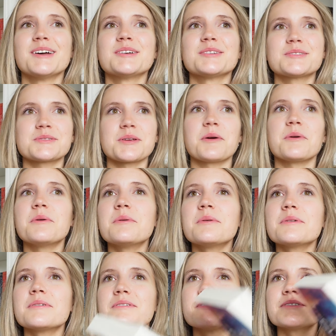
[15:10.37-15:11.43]

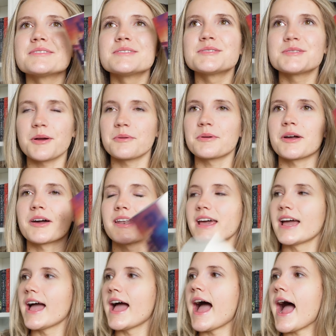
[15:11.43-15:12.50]
So, so good.
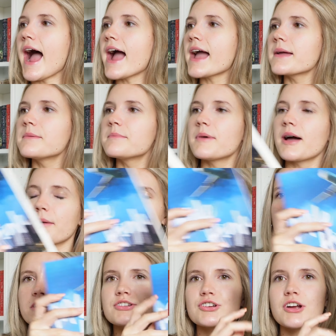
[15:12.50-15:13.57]
I'm
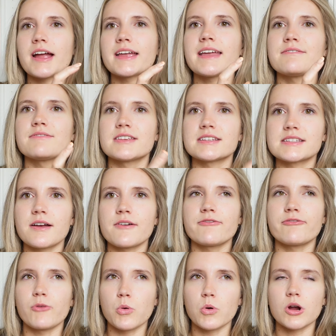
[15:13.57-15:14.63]
pretty sure I gave this
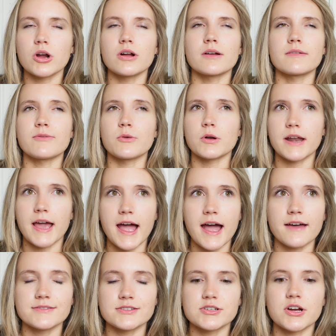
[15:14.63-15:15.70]
four or four and a
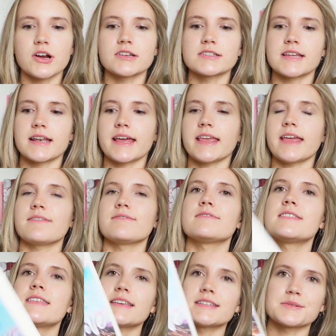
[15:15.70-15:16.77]
half stars and I
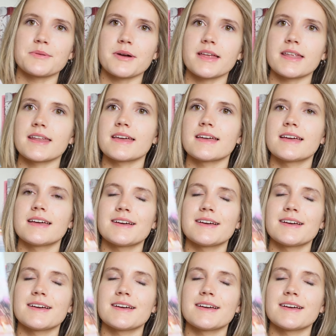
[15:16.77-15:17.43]
gave this one